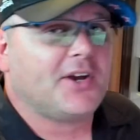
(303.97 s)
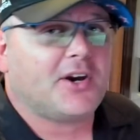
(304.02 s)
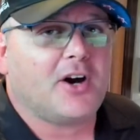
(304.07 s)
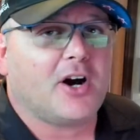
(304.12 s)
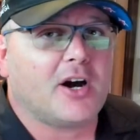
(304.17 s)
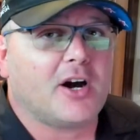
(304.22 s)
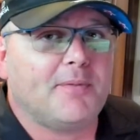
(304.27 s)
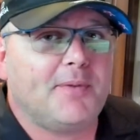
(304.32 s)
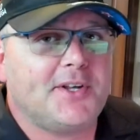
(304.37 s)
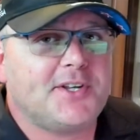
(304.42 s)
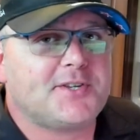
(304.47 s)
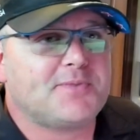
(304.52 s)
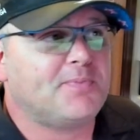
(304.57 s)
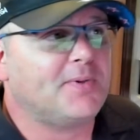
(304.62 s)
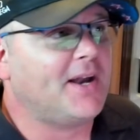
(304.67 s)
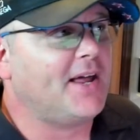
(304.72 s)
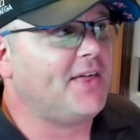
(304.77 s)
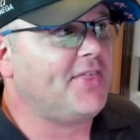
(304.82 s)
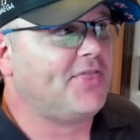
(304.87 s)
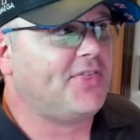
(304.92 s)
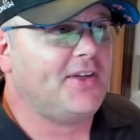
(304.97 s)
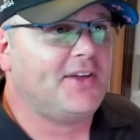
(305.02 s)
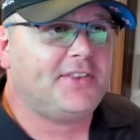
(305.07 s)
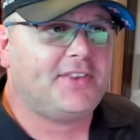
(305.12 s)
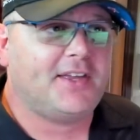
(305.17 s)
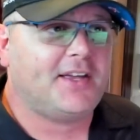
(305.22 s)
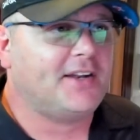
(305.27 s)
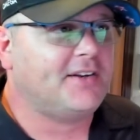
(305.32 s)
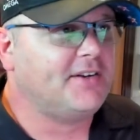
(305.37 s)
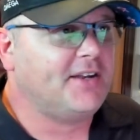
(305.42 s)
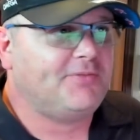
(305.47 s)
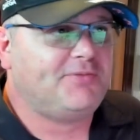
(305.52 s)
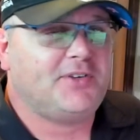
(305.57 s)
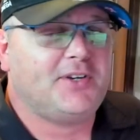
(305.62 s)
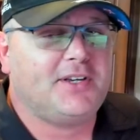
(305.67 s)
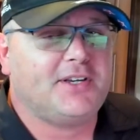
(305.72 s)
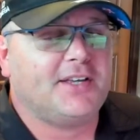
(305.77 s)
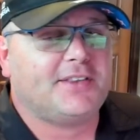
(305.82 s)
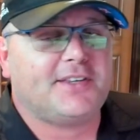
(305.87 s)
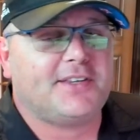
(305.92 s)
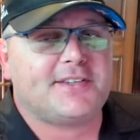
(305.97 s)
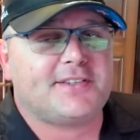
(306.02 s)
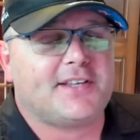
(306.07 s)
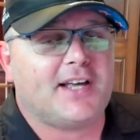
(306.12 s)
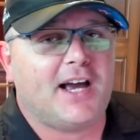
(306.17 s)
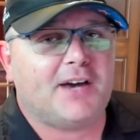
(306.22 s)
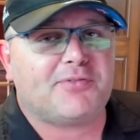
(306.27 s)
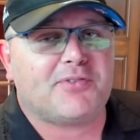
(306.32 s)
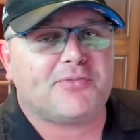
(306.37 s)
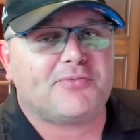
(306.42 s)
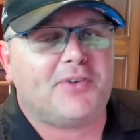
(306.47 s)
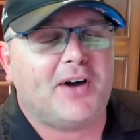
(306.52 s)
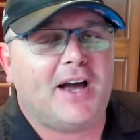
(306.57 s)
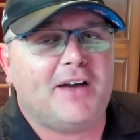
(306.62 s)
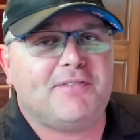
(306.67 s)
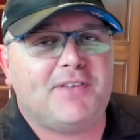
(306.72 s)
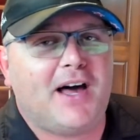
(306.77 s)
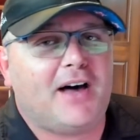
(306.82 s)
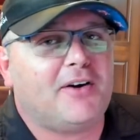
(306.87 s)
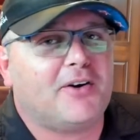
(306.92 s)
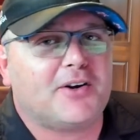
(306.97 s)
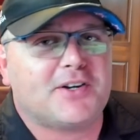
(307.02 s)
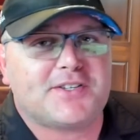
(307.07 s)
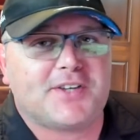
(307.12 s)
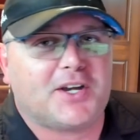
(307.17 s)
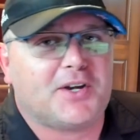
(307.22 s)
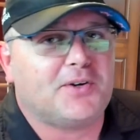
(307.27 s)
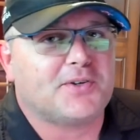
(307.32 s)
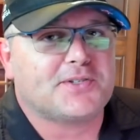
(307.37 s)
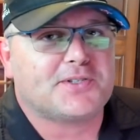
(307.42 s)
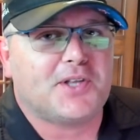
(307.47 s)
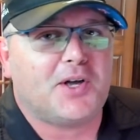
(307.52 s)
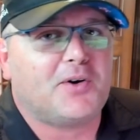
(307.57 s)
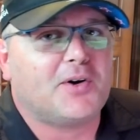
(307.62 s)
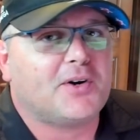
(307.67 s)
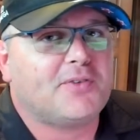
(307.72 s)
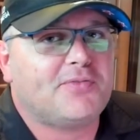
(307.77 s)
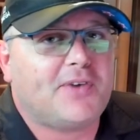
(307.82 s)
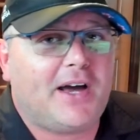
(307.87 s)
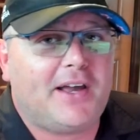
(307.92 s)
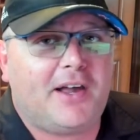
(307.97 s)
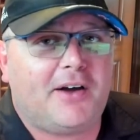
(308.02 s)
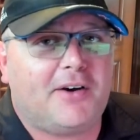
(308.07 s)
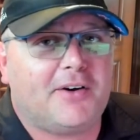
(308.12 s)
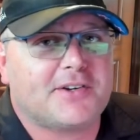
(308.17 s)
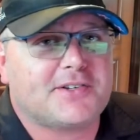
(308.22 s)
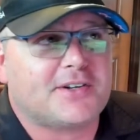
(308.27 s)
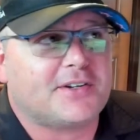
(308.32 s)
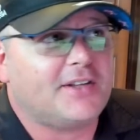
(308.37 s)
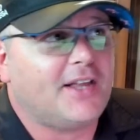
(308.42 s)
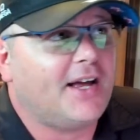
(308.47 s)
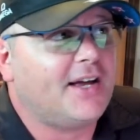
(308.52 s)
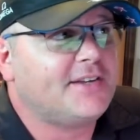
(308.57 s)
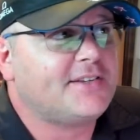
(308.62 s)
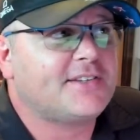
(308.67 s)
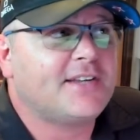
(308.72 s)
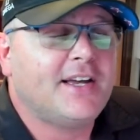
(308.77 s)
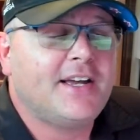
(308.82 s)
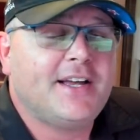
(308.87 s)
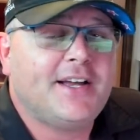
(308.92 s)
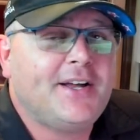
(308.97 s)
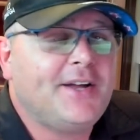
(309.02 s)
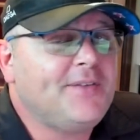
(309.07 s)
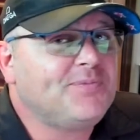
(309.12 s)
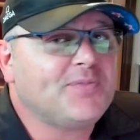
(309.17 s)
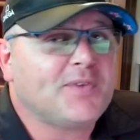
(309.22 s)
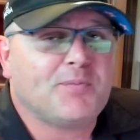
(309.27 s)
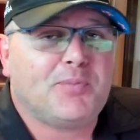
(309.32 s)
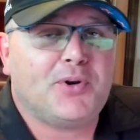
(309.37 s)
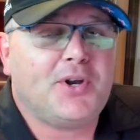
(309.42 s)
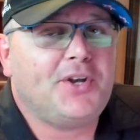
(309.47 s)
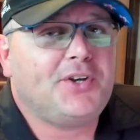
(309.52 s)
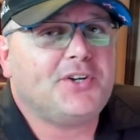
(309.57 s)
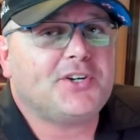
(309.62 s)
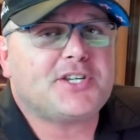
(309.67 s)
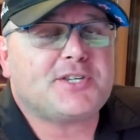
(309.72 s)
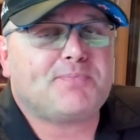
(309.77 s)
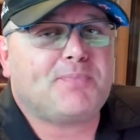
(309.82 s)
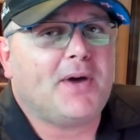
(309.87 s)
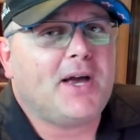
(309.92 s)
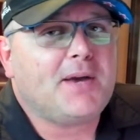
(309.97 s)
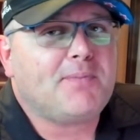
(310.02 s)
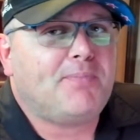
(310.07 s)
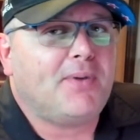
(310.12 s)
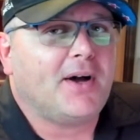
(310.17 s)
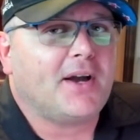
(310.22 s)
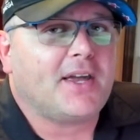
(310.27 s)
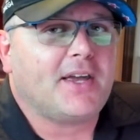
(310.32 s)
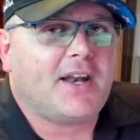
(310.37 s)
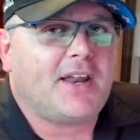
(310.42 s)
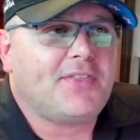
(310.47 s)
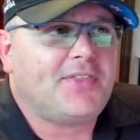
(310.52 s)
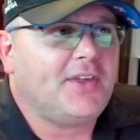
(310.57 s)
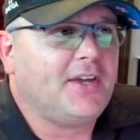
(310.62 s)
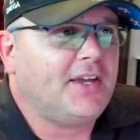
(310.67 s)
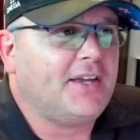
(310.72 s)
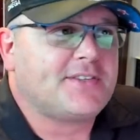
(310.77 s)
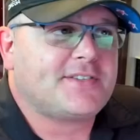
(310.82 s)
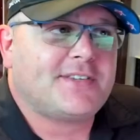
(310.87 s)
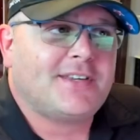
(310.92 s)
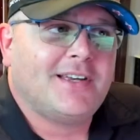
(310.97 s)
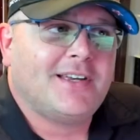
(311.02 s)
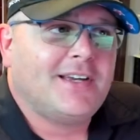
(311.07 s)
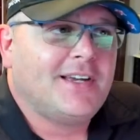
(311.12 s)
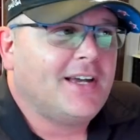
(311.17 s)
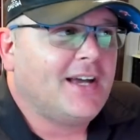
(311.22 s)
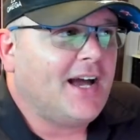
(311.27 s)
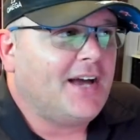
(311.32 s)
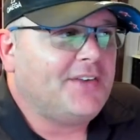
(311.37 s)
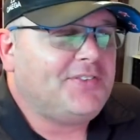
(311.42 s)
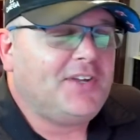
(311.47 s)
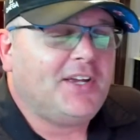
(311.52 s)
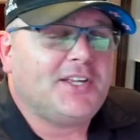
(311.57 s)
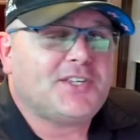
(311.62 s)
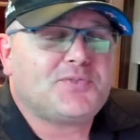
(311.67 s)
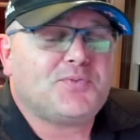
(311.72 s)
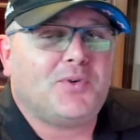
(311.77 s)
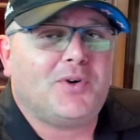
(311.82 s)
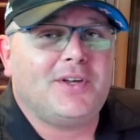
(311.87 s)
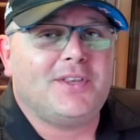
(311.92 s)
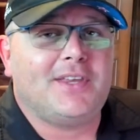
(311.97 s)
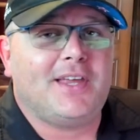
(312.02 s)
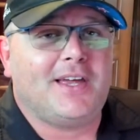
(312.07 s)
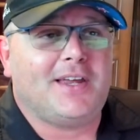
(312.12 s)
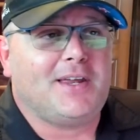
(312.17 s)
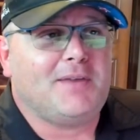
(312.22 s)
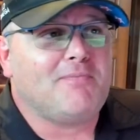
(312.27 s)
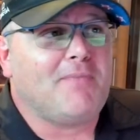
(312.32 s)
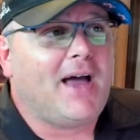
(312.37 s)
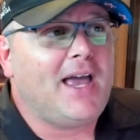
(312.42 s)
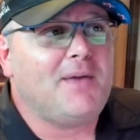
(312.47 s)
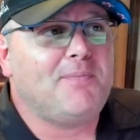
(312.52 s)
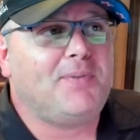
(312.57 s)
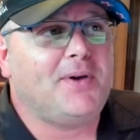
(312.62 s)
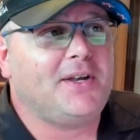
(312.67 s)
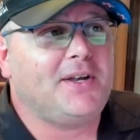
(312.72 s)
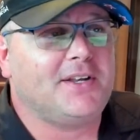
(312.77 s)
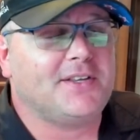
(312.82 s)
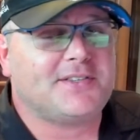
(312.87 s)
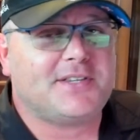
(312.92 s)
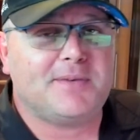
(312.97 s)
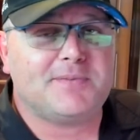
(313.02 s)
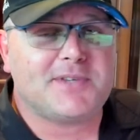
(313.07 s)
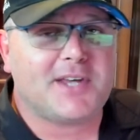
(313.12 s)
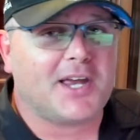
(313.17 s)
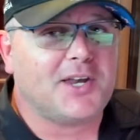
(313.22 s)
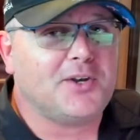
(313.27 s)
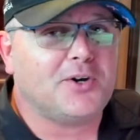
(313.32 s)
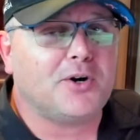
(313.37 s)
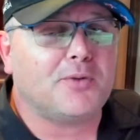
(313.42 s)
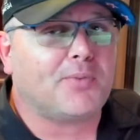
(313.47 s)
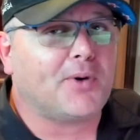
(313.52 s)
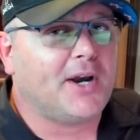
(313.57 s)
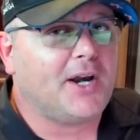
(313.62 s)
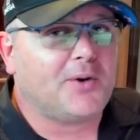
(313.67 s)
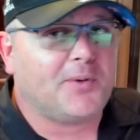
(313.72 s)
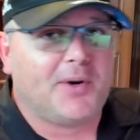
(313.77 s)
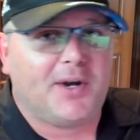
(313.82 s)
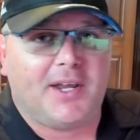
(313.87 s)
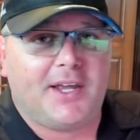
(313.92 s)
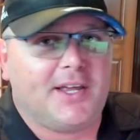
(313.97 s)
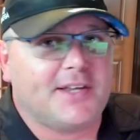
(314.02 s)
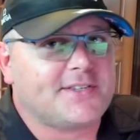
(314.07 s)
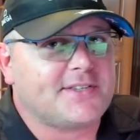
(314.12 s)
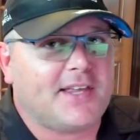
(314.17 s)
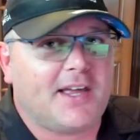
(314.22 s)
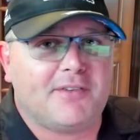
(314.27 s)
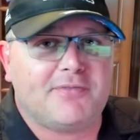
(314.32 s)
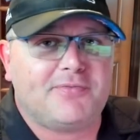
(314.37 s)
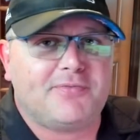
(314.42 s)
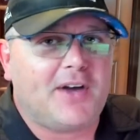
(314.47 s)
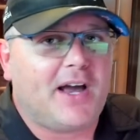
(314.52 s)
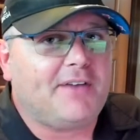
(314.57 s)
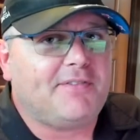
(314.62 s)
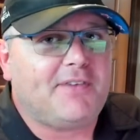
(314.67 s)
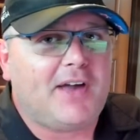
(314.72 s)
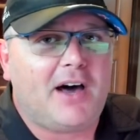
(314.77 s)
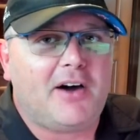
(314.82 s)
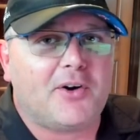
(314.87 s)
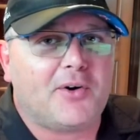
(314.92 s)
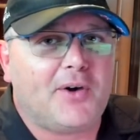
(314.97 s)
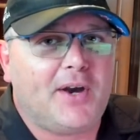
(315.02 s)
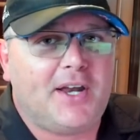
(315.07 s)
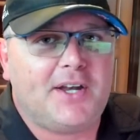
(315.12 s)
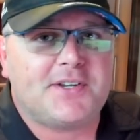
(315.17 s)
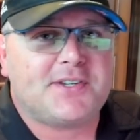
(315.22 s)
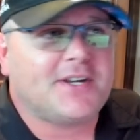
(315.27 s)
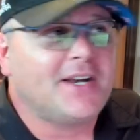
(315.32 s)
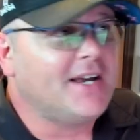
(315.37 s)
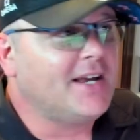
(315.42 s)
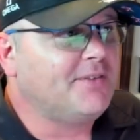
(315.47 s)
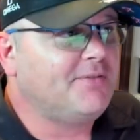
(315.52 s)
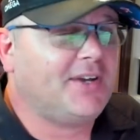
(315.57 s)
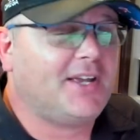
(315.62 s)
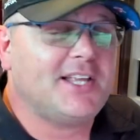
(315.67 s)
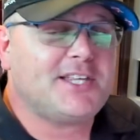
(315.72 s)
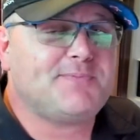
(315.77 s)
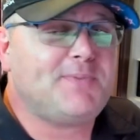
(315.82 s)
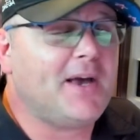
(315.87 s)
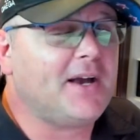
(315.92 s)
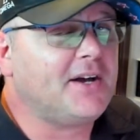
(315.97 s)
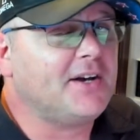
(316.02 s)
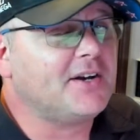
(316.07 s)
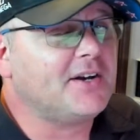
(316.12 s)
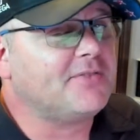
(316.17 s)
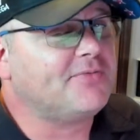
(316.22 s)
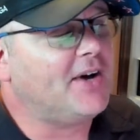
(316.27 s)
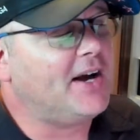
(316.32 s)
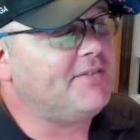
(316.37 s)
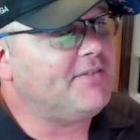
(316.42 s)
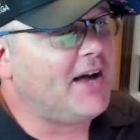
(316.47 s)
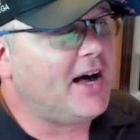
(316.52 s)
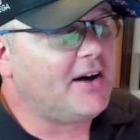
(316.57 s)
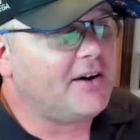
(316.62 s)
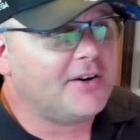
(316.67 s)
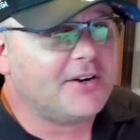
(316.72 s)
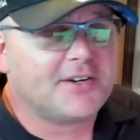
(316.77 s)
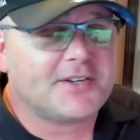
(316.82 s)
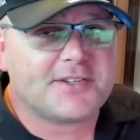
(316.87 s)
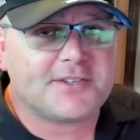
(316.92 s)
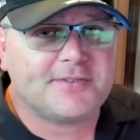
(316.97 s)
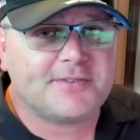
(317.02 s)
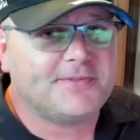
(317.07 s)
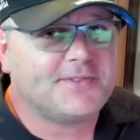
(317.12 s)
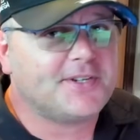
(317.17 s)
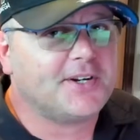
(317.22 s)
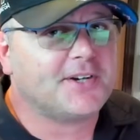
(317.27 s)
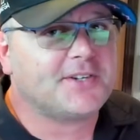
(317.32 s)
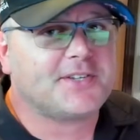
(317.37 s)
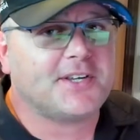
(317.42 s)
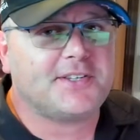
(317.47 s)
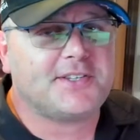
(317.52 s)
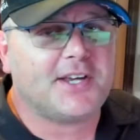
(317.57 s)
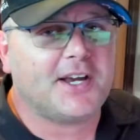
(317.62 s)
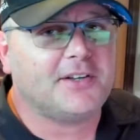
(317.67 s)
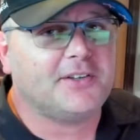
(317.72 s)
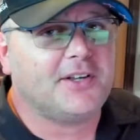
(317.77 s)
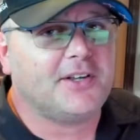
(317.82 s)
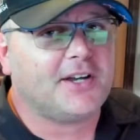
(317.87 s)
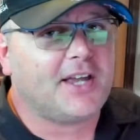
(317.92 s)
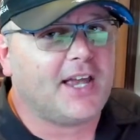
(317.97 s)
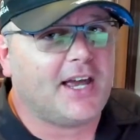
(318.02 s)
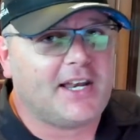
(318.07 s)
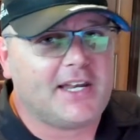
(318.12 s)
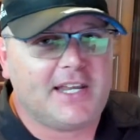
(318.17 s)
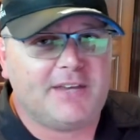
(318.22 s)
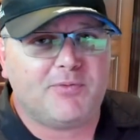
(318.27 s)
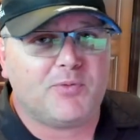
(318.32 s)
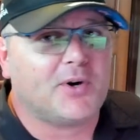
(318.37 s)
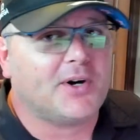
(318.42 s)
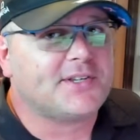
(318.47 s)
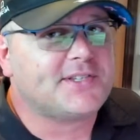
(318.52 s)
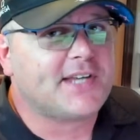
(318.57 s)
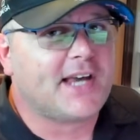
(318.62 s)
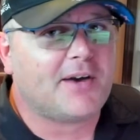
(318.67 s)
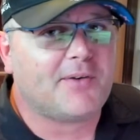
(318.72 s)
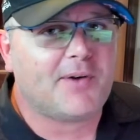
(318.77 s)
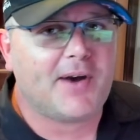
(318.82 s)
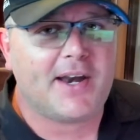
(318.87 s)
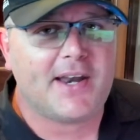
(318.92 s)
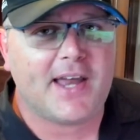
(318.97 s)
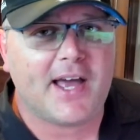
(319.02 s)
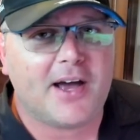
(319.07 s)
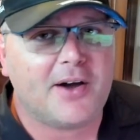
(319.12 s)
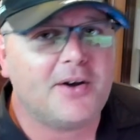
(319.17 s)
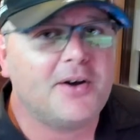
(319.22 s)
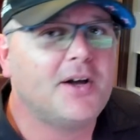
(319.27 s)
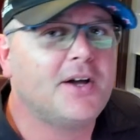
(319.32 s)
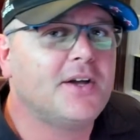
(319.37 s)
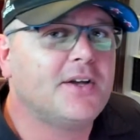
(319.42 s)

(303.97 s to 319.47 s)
the garbage, but I think that if you can get this stock for $5, it goes lower, $5 or less, put it in your spec bucket. I think it's one that, in my opinion, seems like a no-brainer when it gets to that $5 range. If it gets back under $5, seriously take a look at it, even where it's at right now,